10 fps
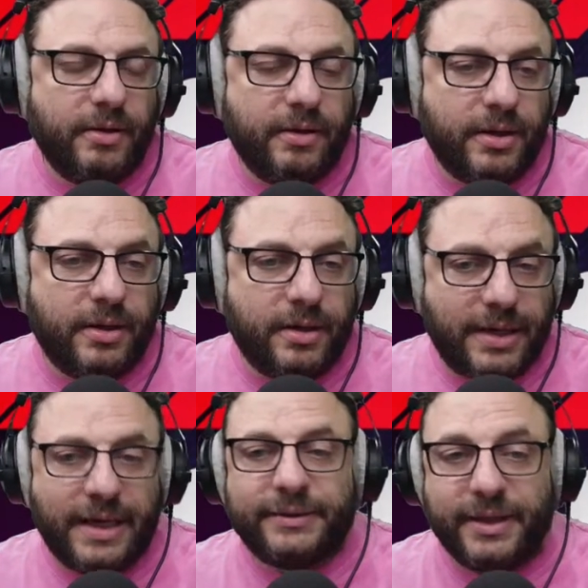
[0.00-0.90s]

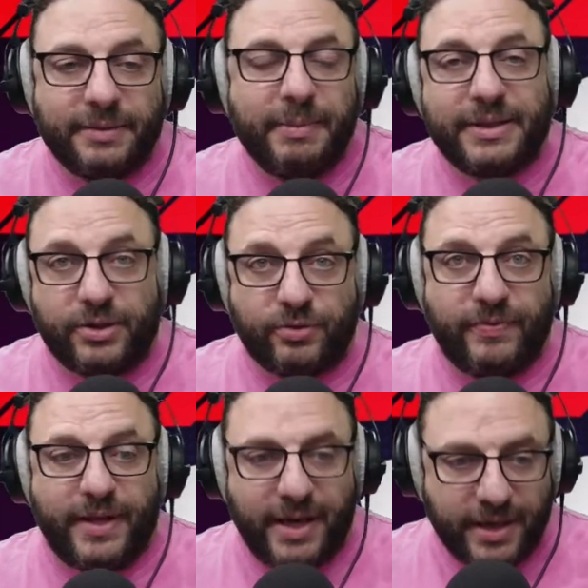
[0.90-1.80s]
100 meters of
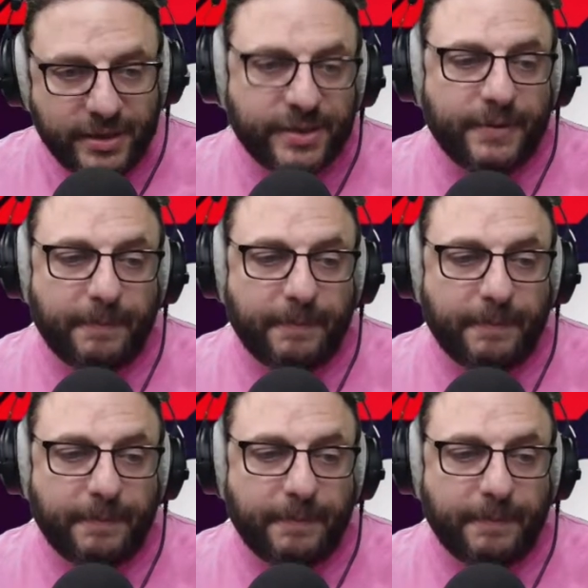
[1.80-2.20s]
the race.